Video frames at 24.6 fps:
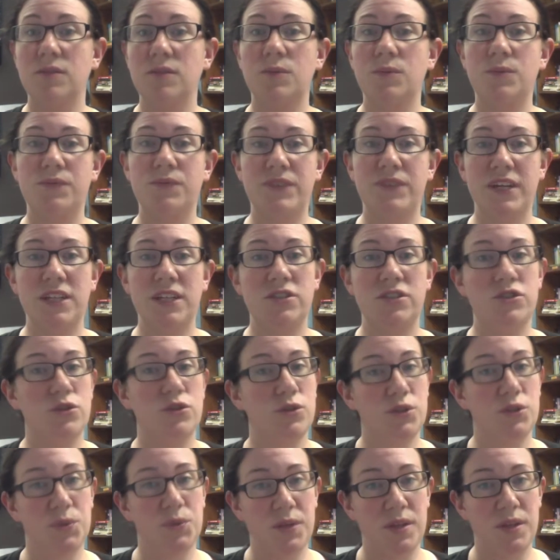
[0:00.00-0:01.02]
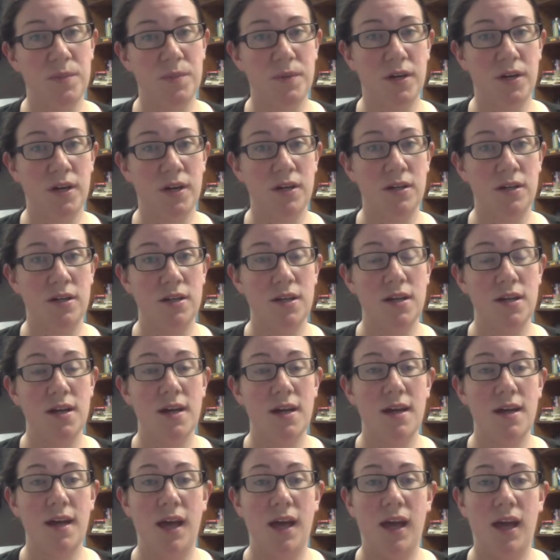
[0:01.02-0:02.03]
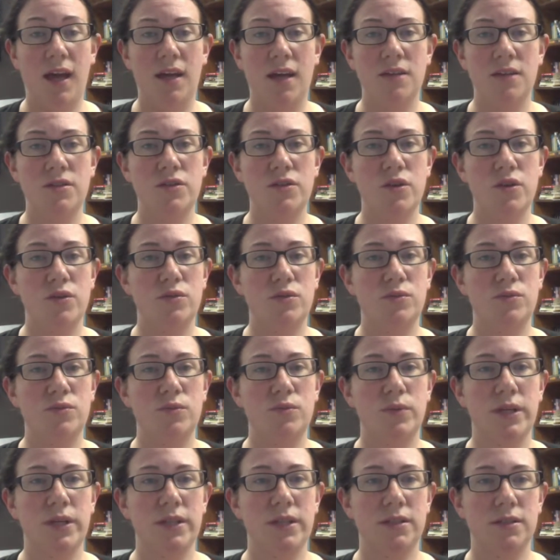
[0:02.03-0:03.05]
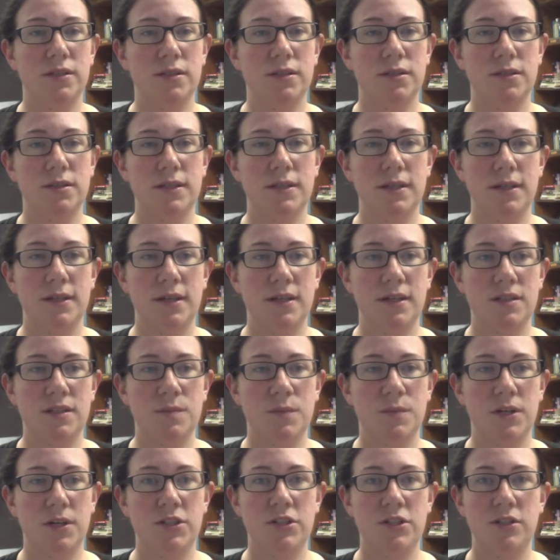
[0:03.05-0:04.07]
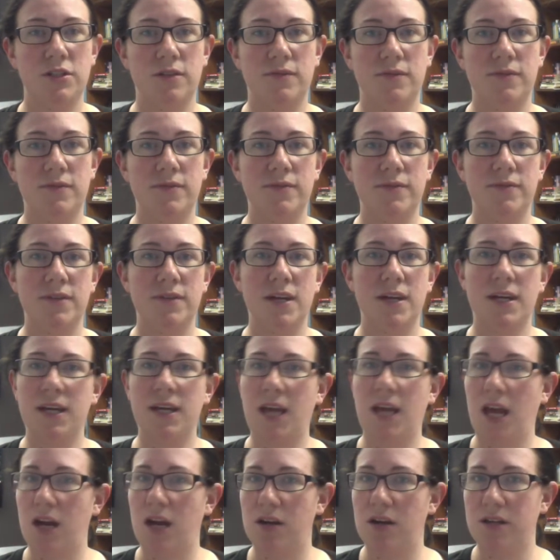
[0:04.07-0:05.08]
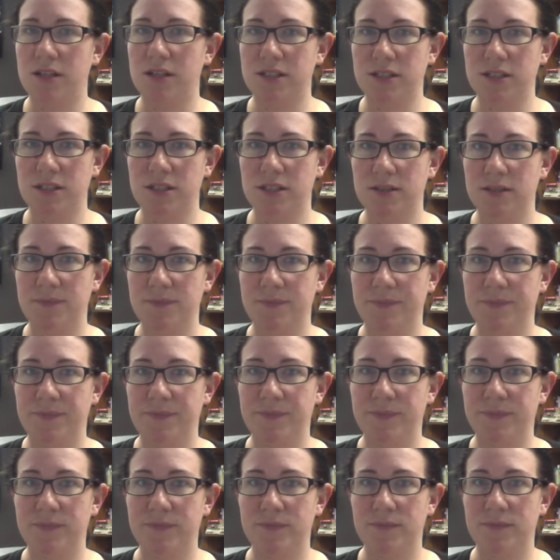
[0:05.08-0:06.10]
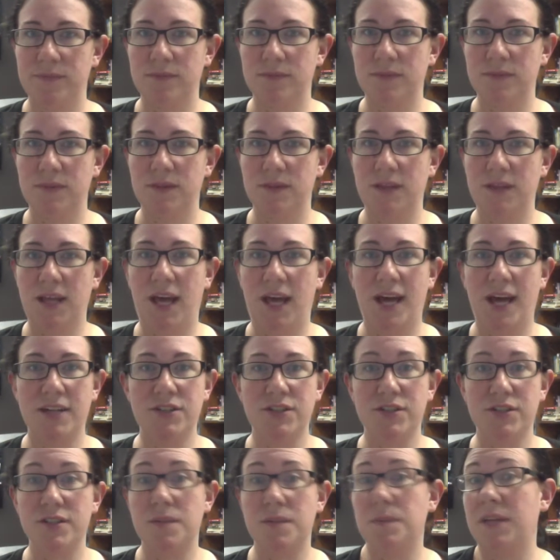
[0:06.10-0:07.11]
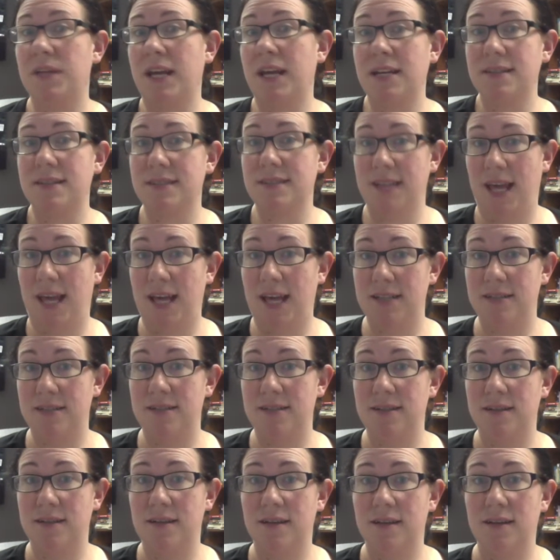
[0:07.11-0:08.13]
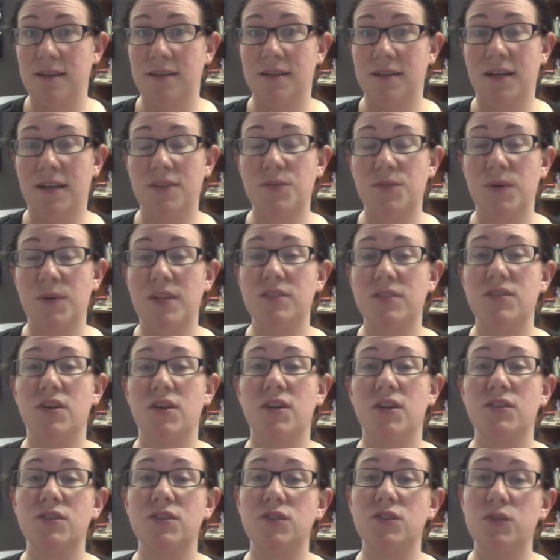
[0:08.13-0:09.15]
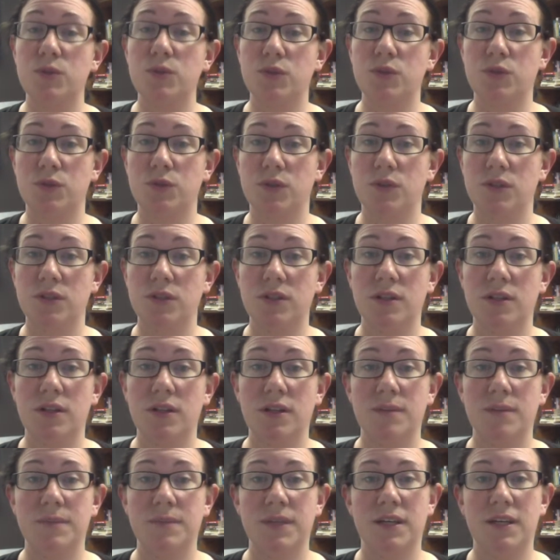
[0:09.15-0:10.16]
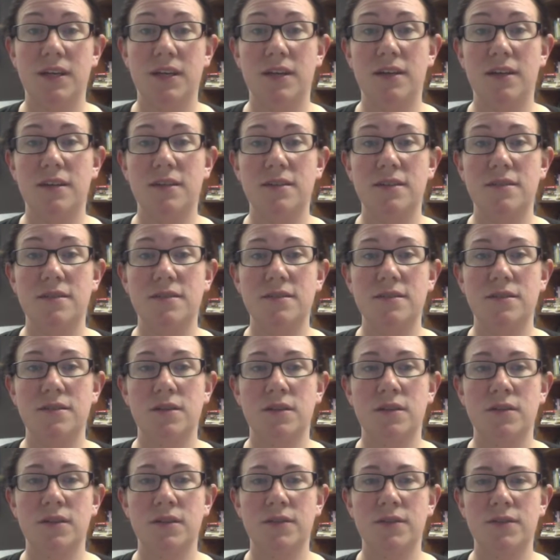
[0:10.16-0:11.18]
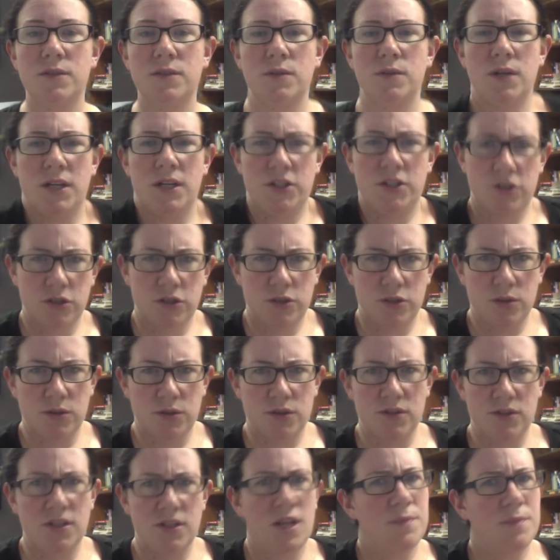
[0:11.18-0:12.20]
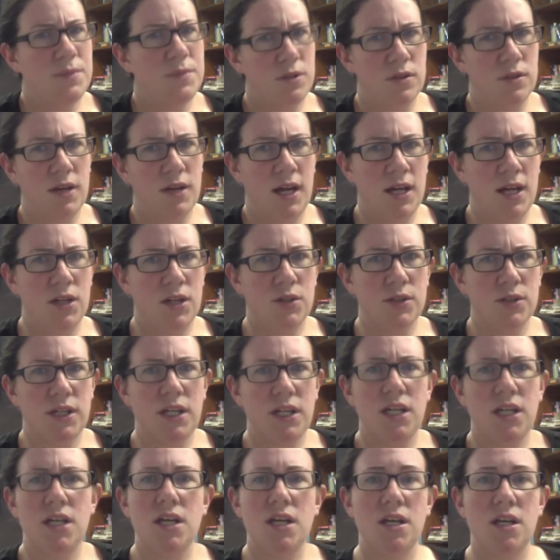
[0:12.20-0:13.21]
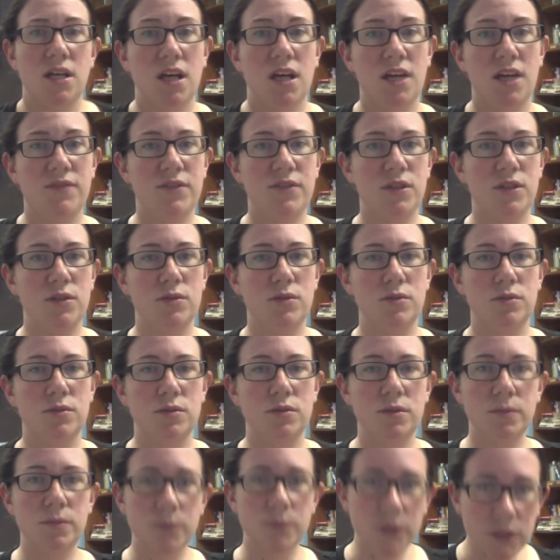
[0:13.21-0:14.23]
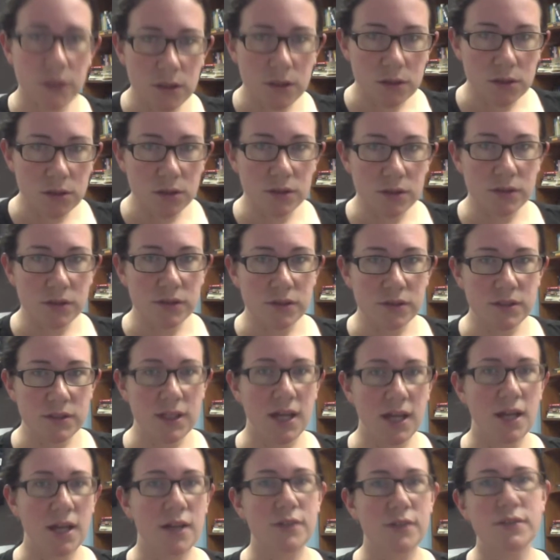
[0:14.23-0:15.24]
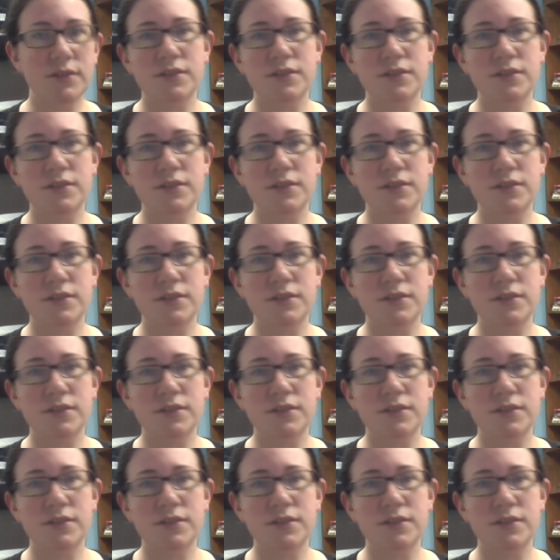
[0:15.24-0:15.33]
feet shoulder width apart, and no real expression of a character. The actor is a blank slate. That's why it's called neutral, because, if you hunch your shoulders up, you're angry. If you bring your shoulders down, you're